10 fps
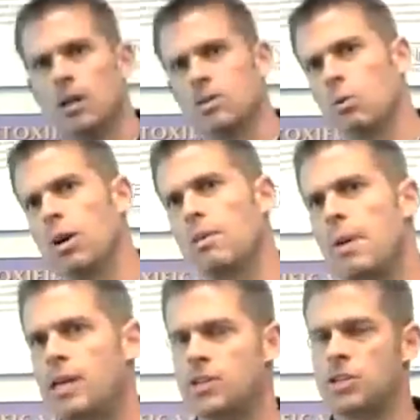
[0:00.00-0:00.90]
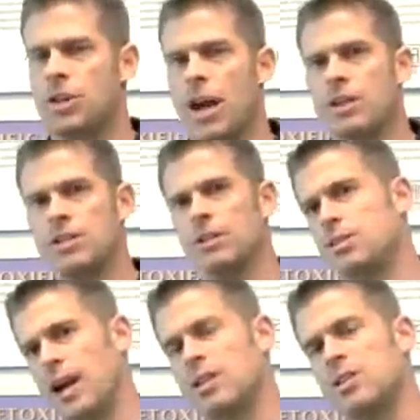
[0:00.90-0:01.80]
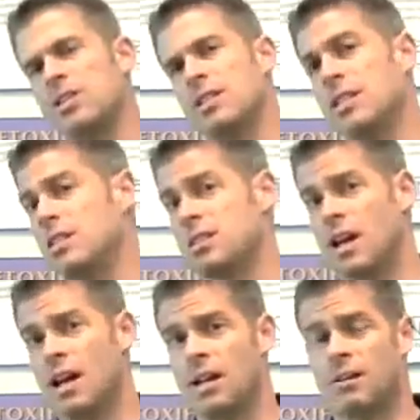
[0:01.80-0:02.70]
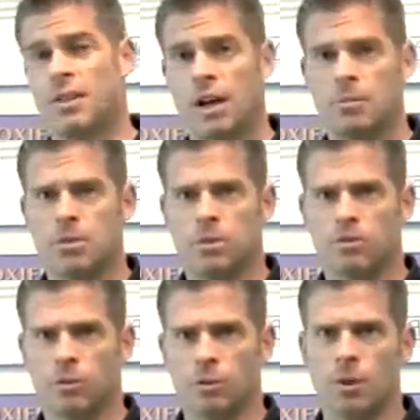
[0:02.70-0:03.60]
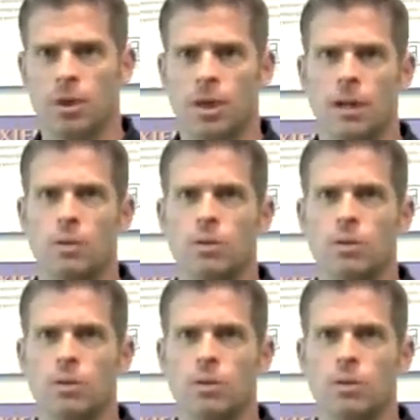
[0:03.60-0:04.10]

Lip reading: So one of the major strategies in the design of the Hepasil formula